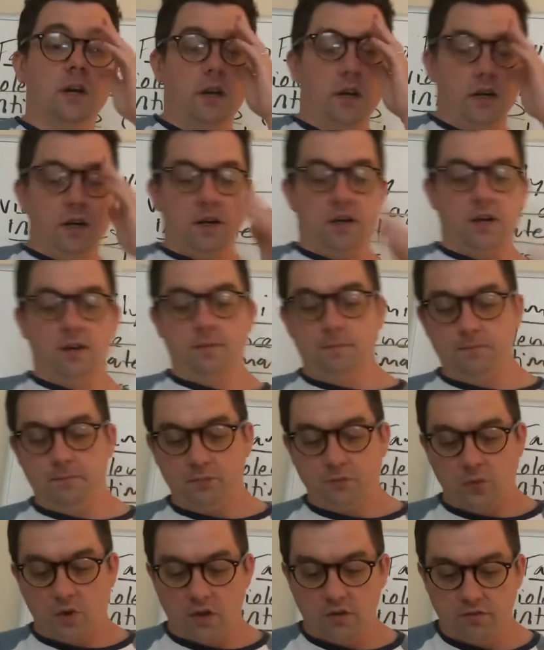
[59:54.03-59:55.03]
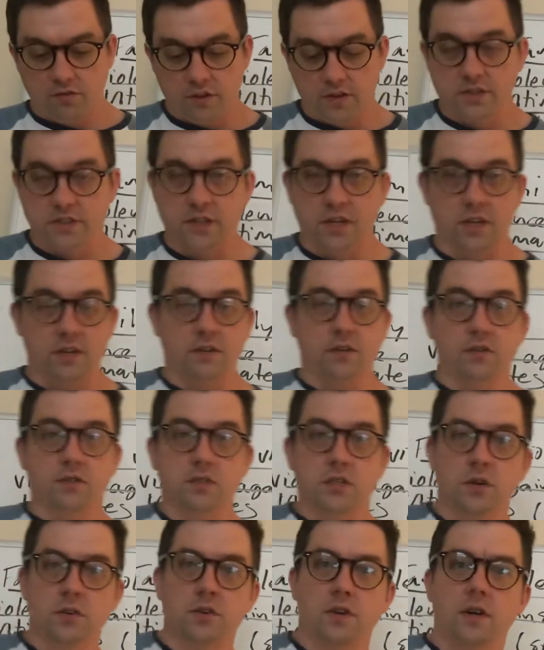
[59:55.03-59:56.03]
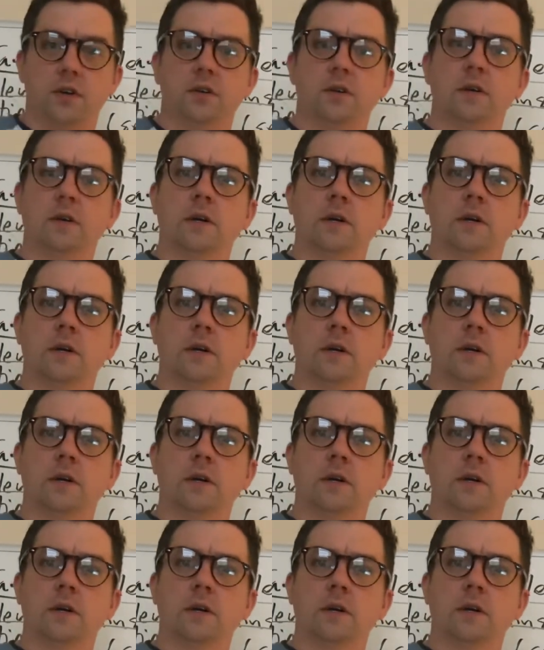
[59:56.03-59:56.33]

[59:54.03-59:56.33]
for the sake of their children,